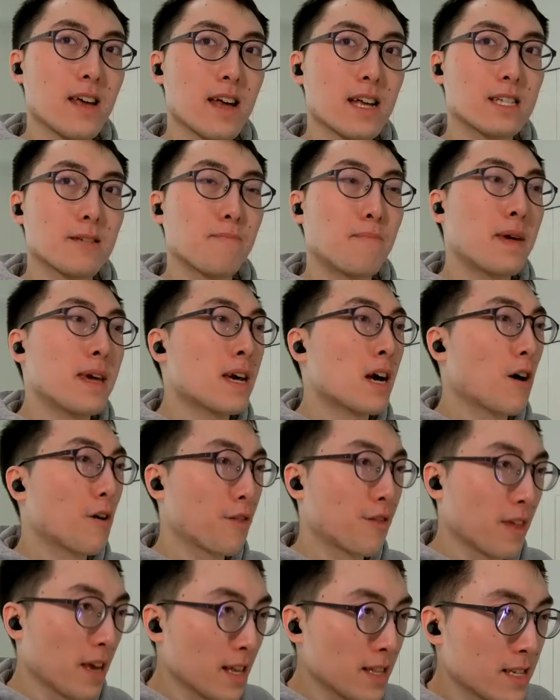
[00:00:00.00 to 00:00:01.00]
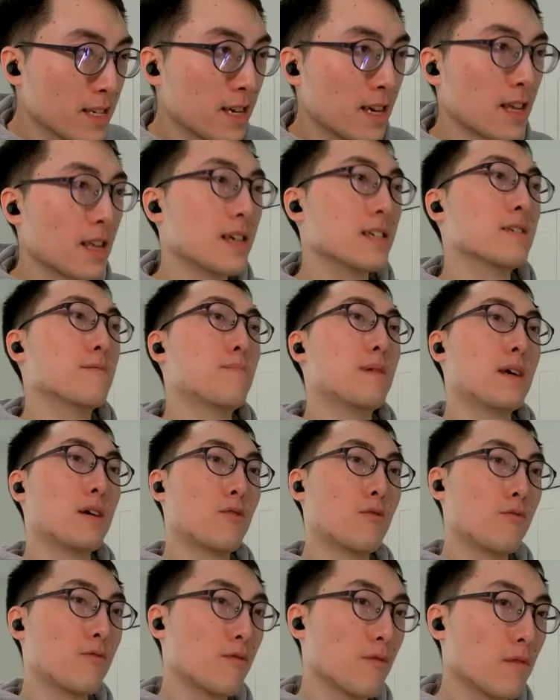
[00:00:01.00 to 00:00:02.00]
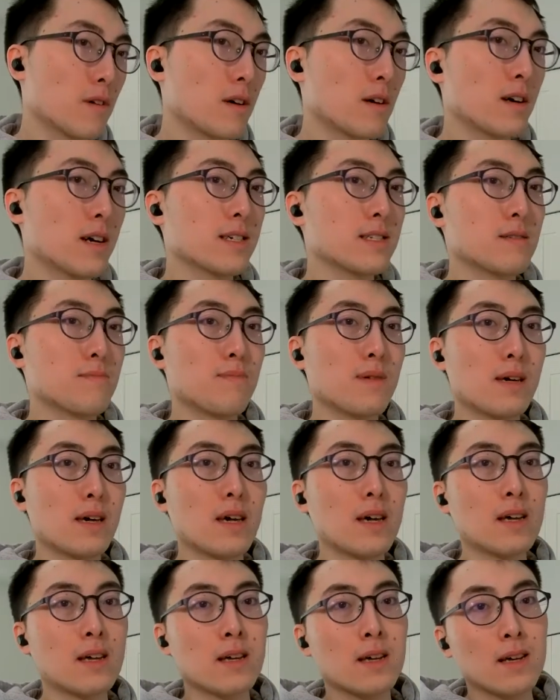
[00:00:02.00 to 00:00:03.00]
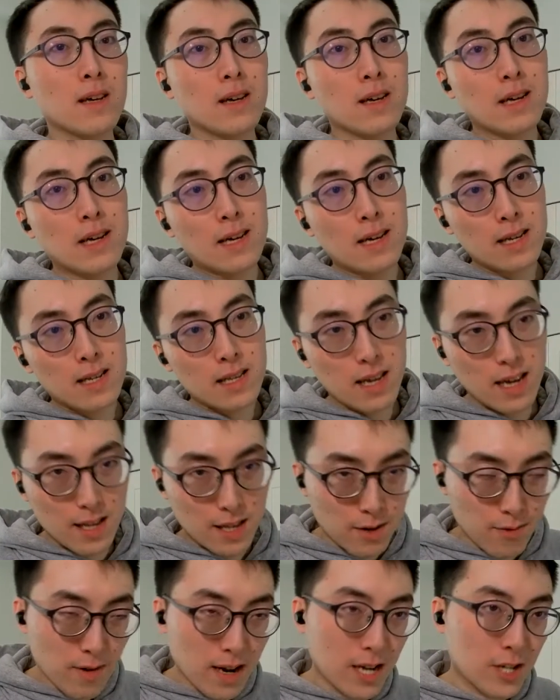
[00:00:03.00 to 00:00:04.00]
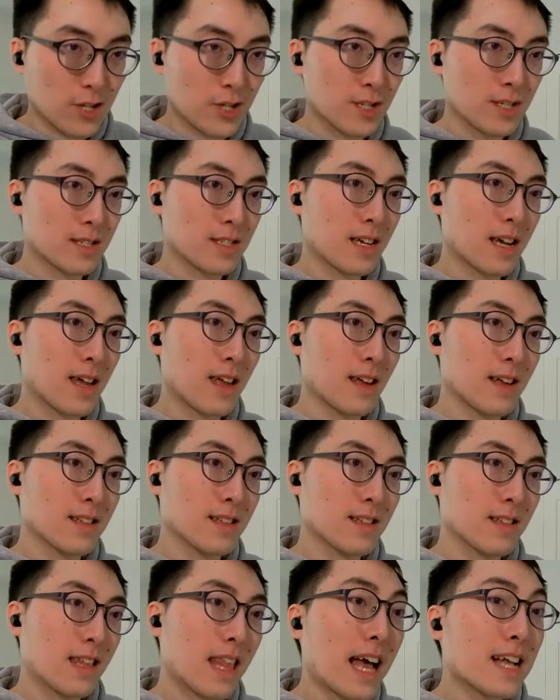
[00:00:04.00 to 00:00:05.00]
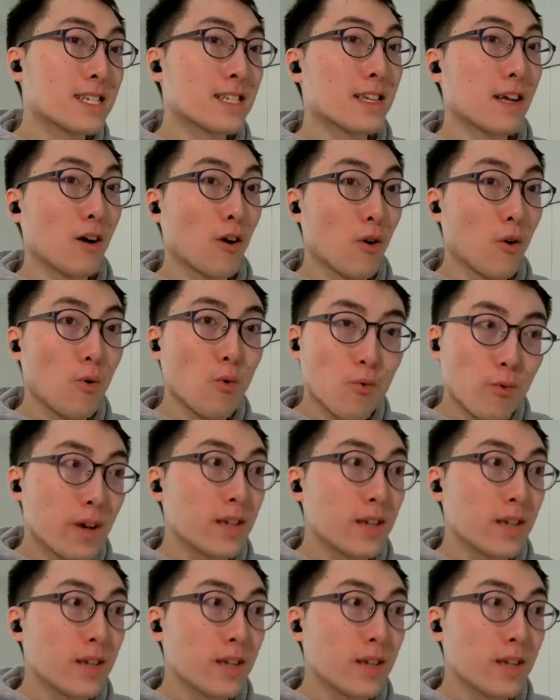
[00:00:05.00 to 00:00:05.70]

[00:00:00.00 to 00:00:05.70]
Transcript: it's being authentic, it's being who you are, it's being the interactions. I that's the whole